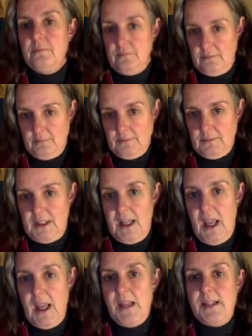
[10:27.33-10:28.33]
get
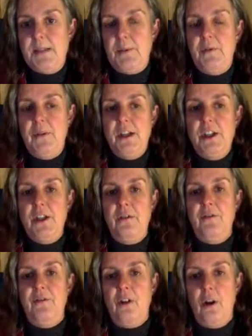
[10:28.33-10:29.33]
inspiration
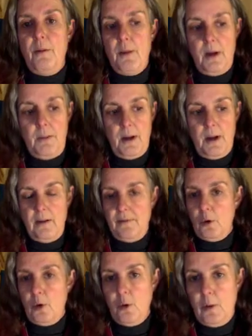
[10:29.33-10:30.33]
from above or
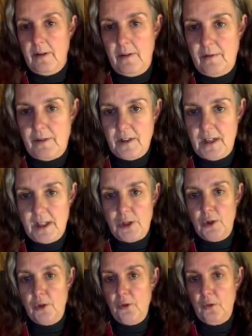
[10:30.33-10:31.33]
wherever it is you
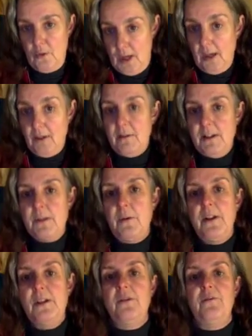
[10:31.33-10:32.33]
get your inspiration
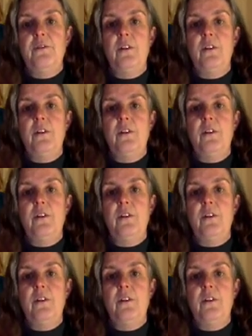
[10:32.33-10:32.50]
from,